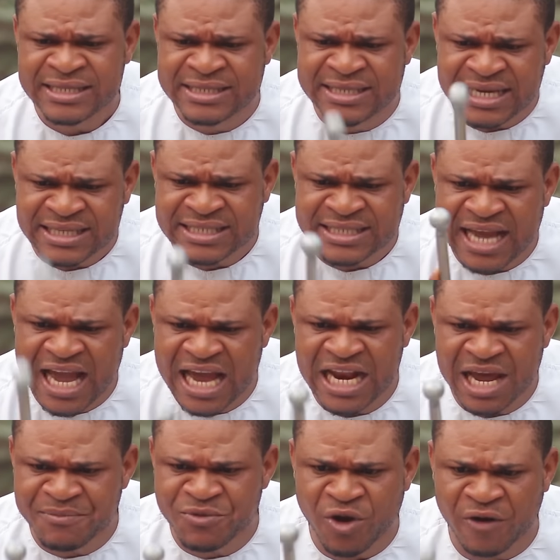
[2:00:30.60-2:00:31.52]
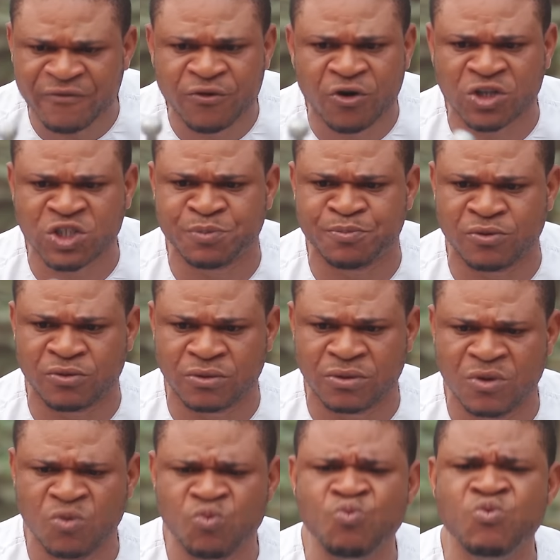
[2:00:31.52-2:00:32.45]
this enemy of gospel.
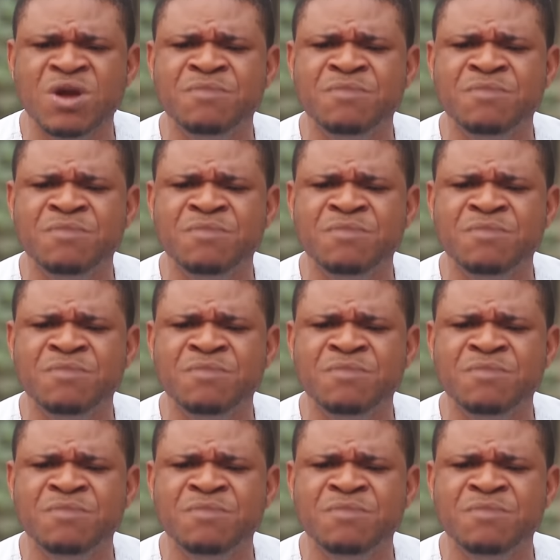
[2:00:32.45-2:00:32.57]
Yes.